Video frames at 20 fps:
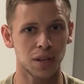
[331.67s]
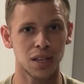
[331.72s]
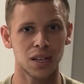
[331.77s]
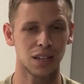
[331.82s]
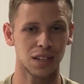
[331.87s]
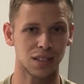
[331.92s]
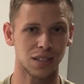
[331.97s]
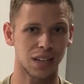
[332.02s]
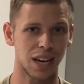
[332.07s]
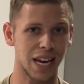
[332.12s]

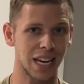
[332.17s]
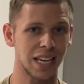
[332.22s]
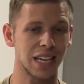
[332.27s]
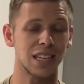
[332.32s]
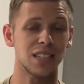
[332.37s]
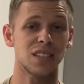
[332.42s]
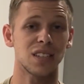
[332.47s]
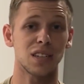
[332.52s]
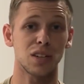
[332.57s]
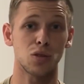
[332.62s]
Because again,
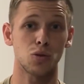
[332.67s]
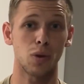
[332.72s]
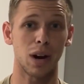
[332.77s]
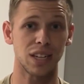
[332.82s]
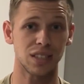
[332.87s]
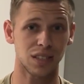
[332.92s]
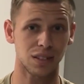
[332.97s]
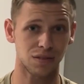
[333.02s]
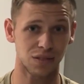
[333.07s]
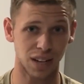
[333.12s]
he's an
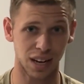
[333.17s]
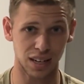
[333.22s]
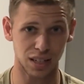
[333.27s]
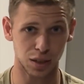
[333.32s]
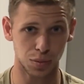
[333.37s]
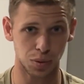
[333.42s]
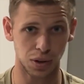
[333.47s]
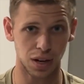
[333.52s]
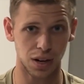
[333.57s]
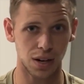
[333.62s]
aggressive tennis
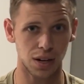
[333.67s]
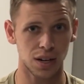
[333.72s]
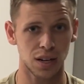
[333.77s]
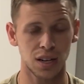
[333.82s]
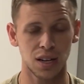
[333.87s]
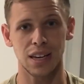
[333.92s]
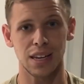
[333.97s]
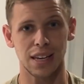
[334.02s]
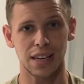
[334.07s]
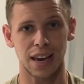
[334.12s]
player.
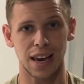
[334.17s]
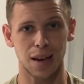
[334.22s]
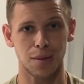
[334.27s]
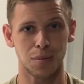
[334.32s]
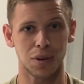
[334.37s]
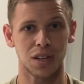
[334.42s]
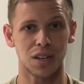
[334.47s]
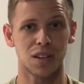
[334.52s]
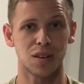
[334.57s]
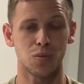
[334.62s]
He came
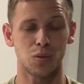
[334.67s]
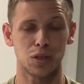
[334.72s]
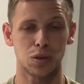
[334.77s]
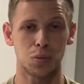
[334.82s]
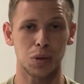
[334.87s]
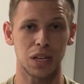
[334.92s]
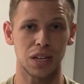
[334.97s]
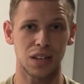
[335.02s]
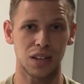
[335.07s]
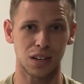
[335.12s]
in and was
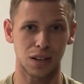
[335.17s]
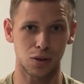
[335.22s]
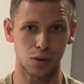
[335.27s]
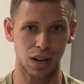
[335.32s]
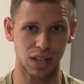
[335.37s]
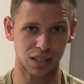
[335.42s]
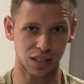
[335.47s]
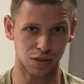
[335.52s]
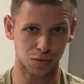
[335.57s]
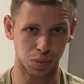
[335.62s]
being an
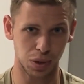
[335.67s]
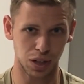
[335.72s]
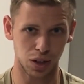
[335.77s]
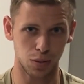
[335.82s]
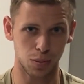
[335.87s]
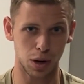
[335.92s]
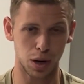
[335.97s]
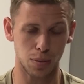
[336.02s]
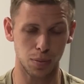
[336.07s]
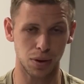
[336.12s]
aggressive
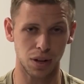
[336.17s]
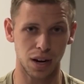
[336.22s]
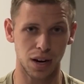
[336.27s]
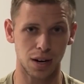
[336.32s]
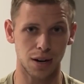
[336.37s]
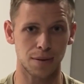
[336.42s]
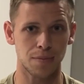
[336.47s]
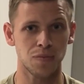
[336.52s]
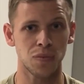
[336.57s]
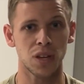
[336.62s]
pickleball
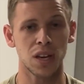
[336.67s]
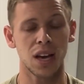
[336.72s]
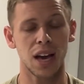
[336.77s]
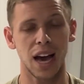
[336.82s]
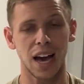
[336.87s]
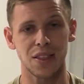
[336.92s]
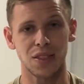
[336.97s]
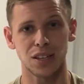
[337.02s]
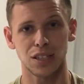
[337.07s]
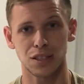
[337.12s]
player,
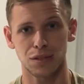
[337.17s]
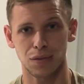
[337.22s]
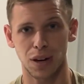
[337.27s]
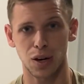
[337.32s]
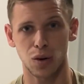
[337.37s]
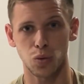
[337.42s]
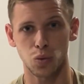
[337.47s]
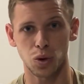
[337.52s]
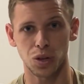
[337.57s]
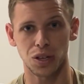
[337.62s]
and this
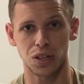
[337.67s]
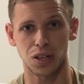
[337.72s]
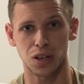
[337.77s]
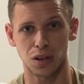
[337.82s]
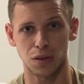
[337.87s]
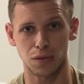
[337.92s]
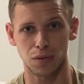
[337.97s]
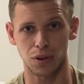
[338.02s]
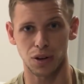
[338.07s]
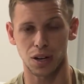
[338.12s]
felt really
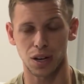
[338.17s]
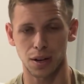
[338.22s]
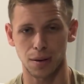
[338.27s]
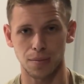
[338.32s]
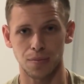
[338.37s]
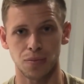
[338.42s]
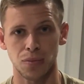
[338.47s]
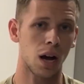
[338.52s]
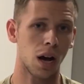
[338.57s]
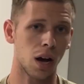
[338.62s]
good for
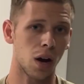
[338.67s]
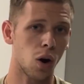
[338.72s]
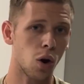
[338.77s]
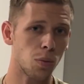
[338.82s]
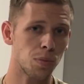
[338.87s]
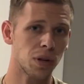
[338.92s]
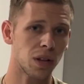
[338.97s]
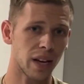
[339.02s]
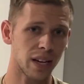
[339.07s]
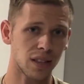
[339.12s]
him. I
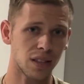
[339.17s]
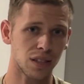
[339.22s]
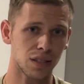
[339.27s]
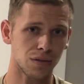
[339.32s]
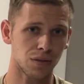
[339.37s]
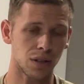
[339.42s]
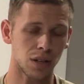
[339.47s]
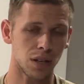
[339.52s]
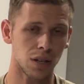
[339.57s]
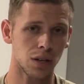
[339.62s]
hope you liked this
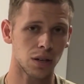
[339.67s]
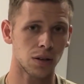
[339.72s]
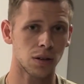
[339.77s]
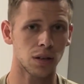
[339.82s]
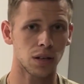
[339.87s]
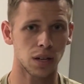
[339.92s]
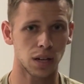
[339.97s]
video.